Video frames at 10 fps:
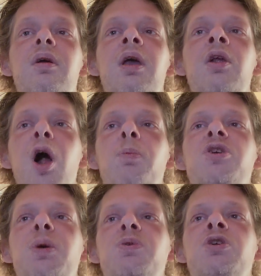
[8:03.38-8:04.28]
In all
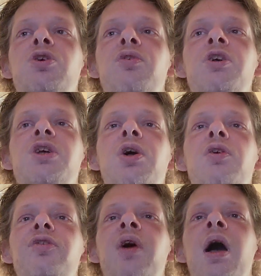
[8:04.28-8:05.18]
perceptions of
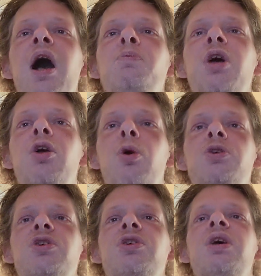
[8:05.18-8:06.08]
yourself, a
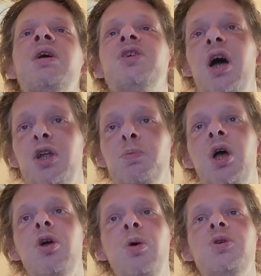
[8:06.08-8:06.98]
psychosis is inside a
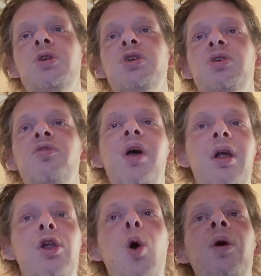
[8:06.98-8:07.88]
psychosis,
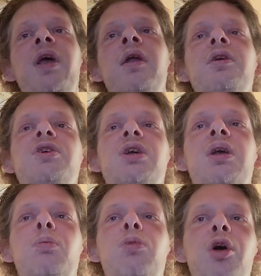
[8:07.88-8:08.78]
very low on
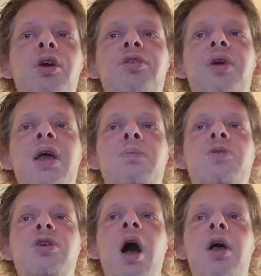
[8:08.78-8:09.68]
energy, blurry
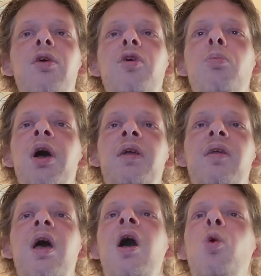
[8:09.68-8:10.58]
frames, tired of the mind.